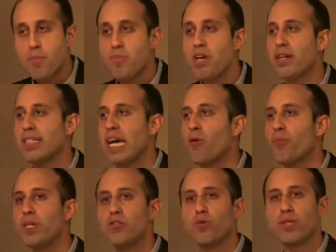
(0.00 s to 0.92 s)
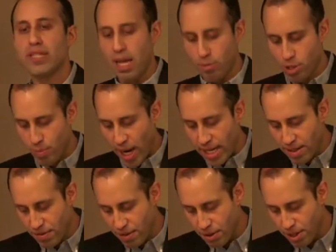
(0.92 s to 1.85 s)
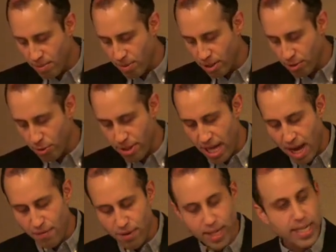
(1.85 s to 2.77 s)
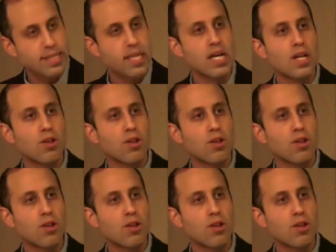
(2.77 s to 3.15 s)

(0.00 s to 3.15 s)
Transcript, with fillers: Beyond helping to establish Baidaphon among North Africans,